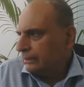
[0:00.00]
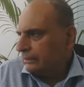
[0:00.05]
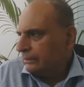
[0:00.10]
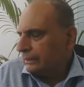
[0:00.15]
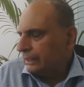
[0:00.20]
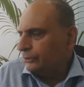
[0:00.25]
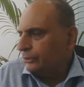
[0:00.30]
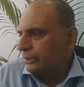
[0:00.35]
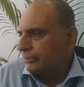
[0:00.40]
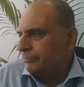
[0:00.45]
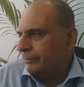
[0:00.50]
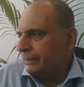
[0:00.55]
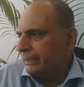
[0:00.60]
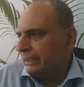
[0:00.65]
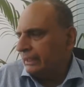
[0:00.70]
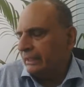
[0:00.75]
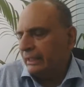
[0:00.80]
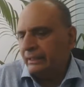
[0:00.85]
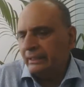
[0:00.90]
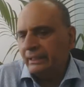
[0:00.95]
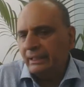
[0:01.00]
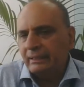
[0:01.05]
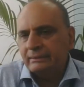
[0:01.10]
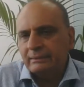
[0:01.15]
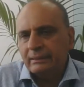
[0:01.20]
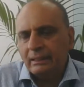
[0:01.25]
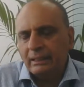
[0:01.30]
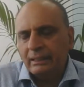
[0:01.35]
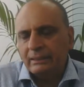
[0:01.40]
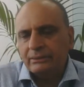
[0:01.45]
Can you repeat it? Any
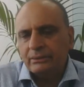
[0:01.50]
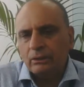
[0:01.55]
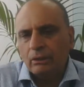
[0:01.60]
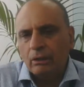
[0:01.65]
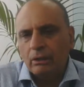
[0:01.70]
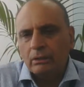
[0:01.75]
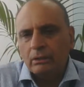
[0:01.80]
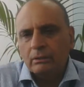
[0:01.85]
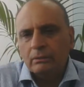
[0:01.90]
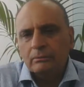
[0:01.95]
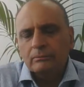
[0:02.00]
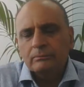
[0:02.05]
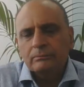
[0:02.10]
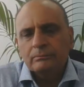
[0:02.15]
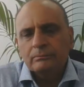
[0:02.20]
escalation on?